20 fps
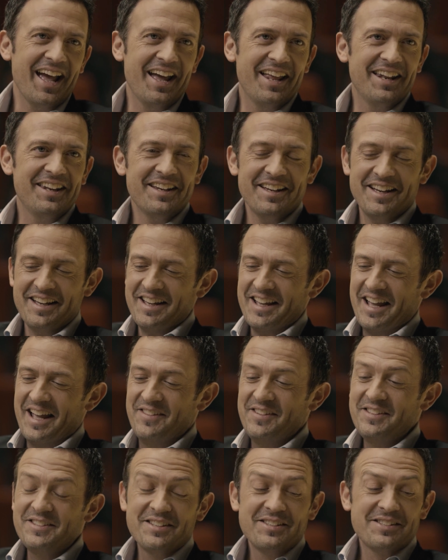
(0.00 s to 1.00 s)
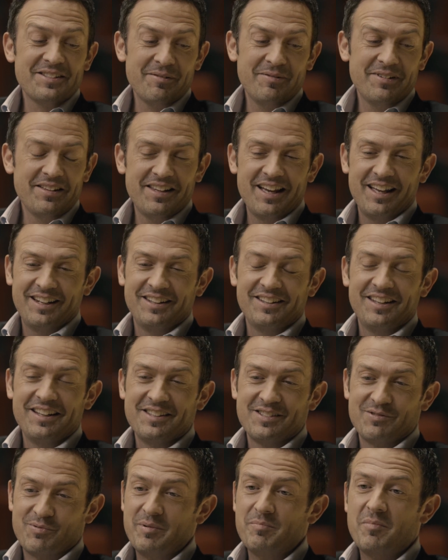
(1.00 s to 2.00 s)
and and this is something that
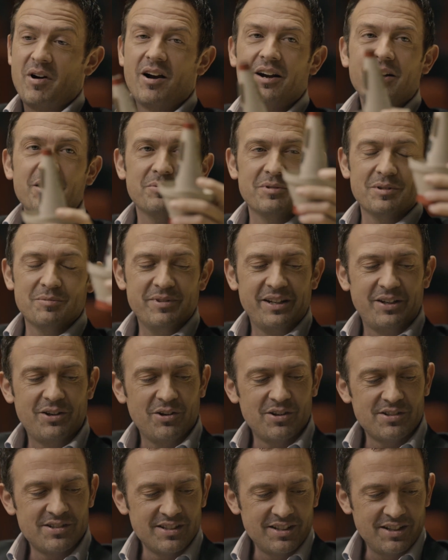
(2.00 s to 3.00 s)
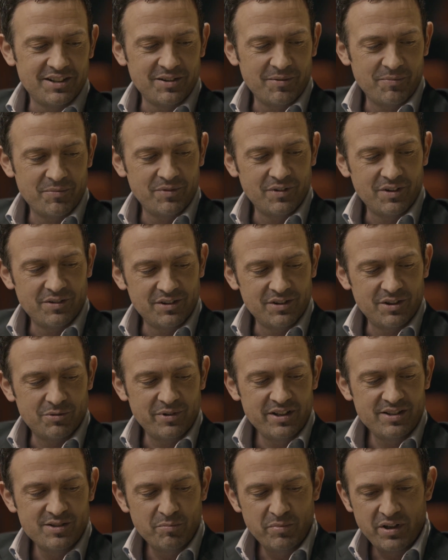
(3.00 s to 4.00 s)
that's remarkable because uh, the
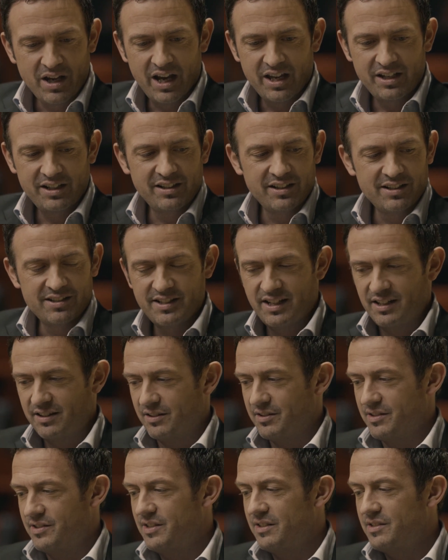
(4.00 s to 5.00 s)
reason behind it is that the